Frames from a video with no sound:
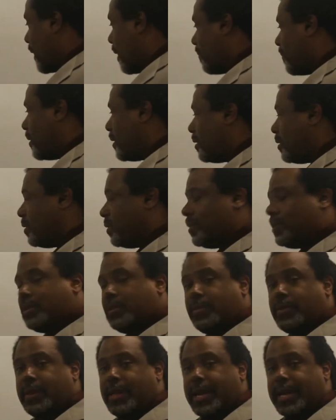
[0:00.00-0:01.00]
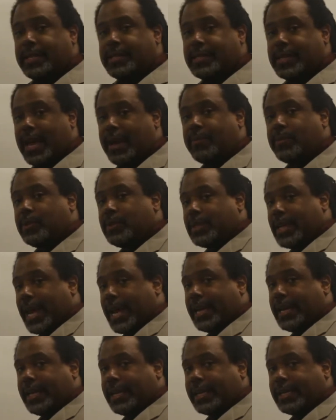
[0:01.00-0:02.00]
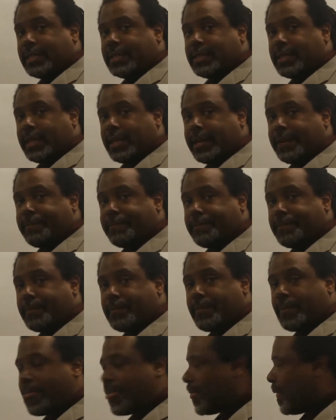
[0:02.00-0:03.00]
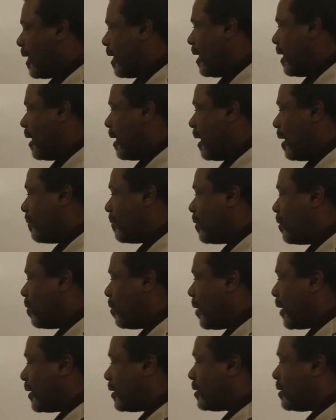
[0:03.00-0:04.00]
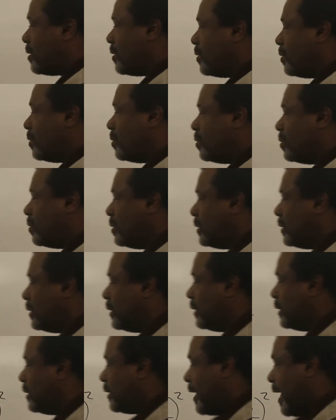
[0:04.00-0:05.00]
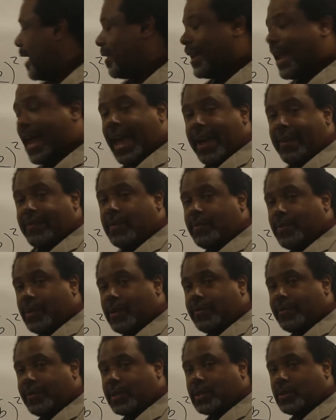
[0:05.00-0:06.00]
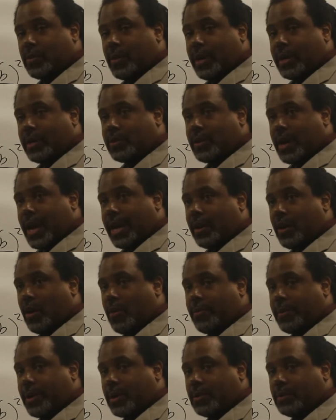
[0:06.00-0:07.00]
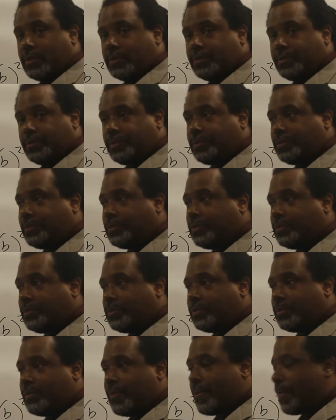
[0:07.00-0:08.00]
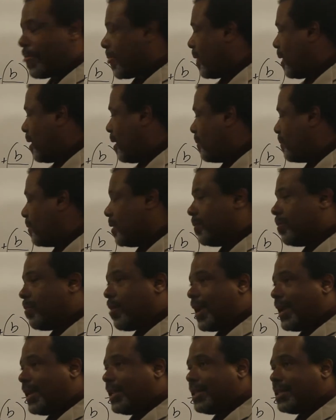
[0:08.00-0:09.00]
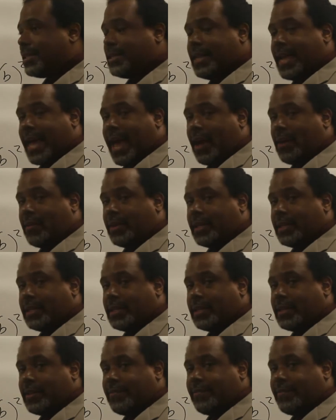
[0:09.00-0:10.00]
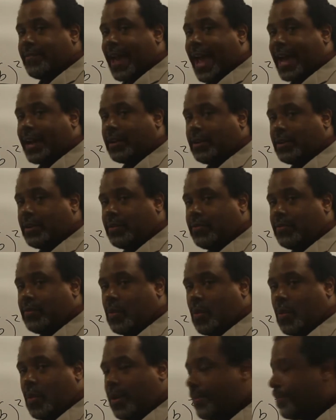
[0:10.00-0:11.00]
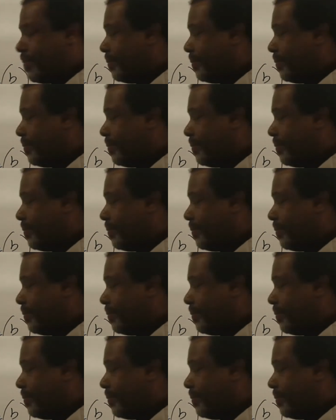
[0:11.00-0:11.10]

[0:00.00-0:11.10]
I'm going to do two things simultaneously. I'm going to, now that I have a perfect square trinomial, I'm going to break this down into the factored form.